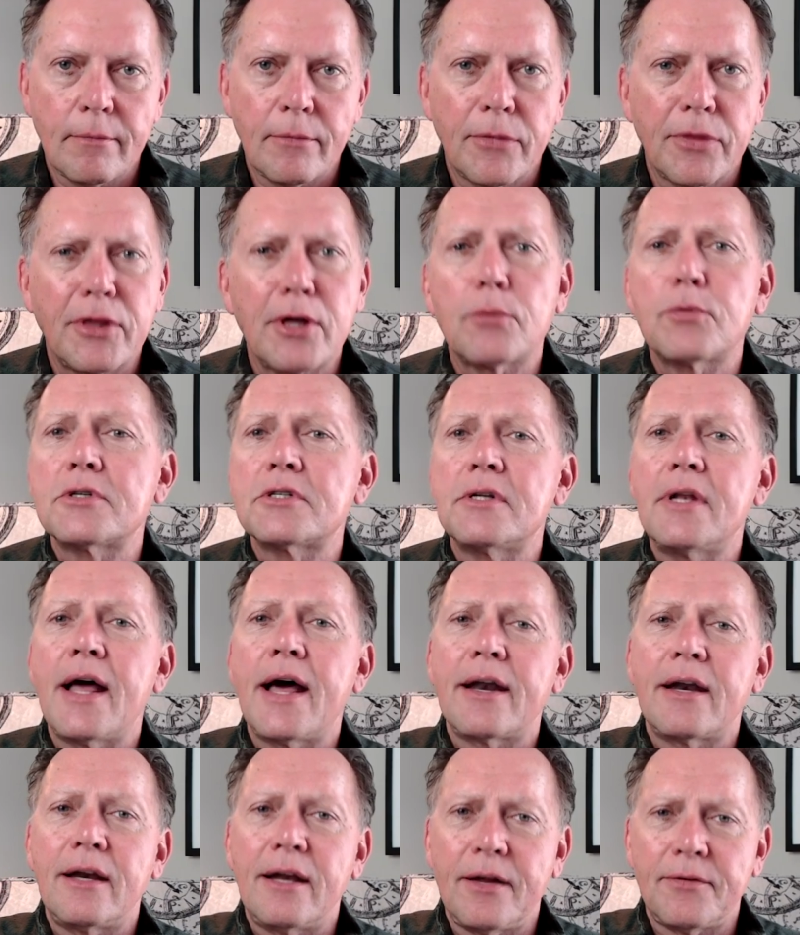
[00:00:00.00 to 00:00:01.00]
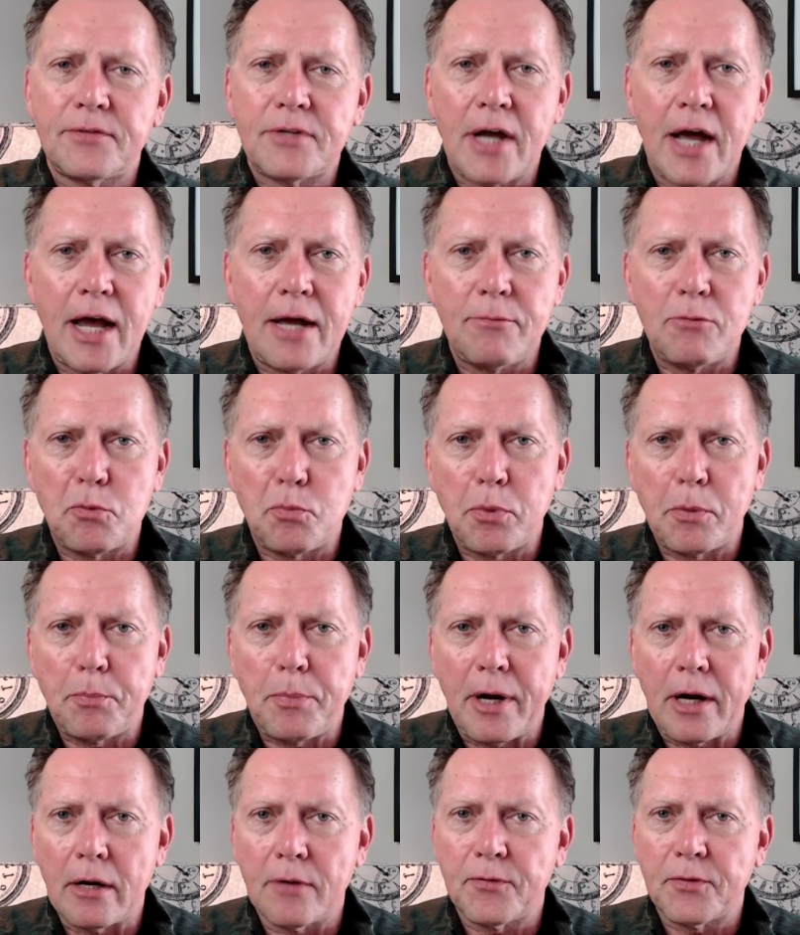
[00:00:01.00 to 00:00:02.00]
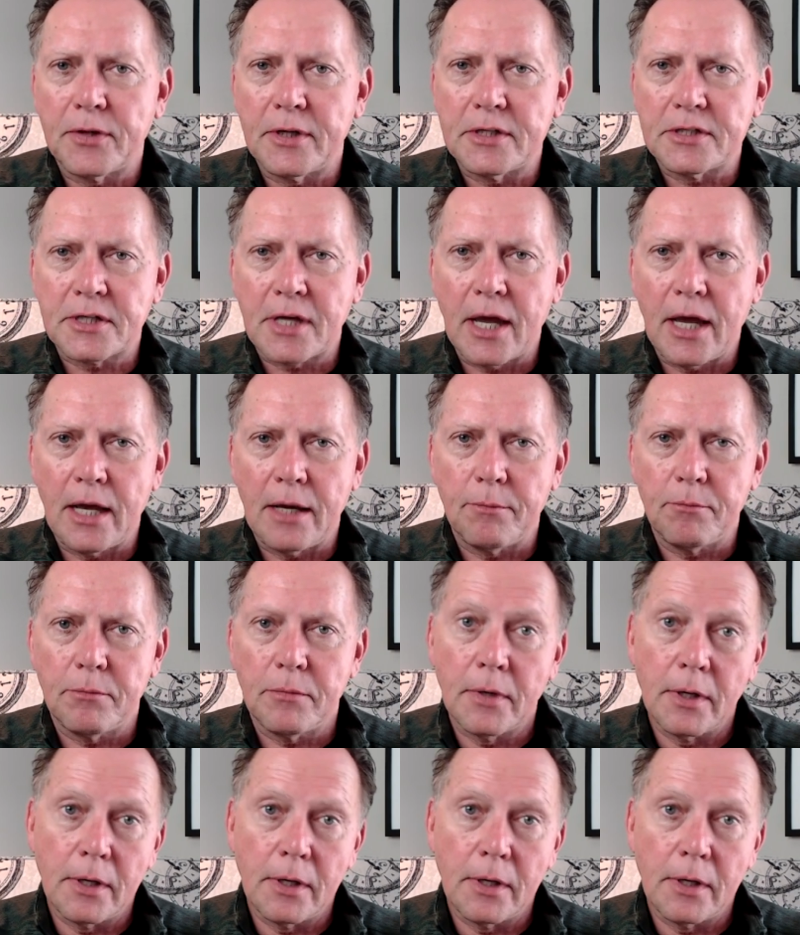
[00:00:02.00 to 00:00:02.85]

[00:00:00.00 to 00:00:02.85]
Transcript: There was not enough time to prepare for this game,